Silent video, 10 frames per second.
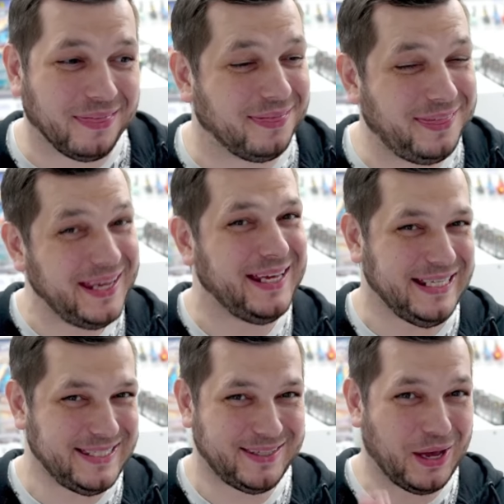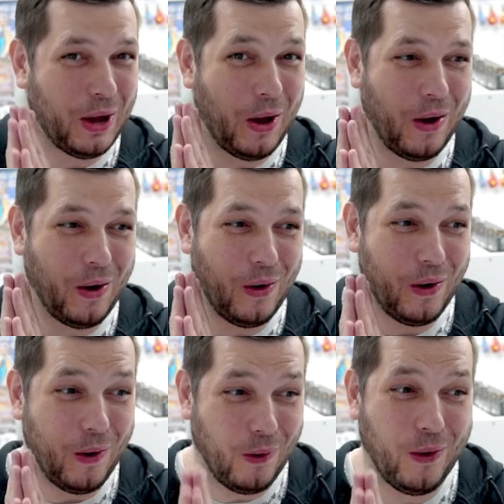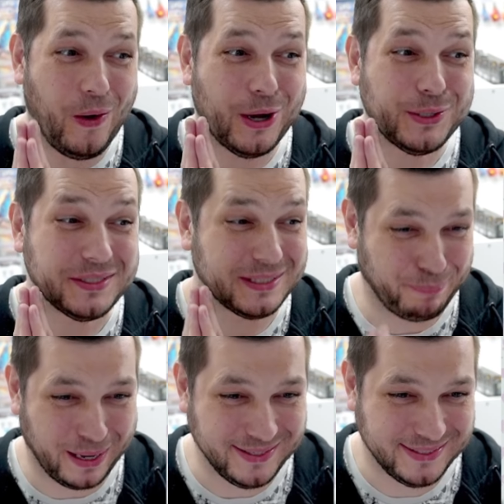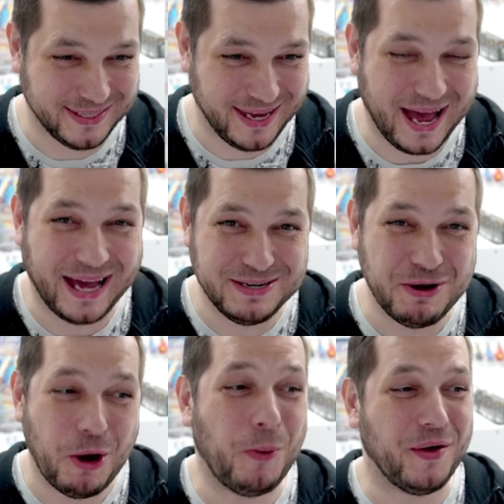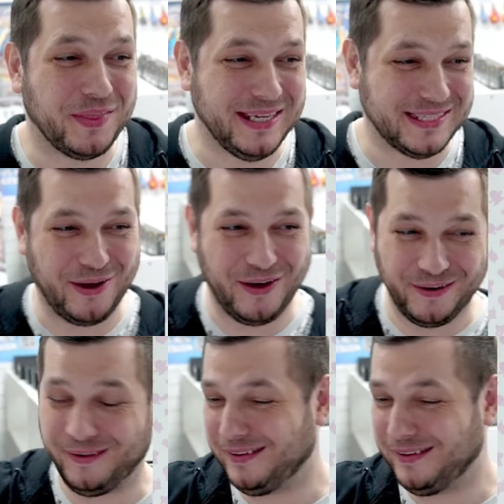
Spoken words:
These are spicy. I know what these are.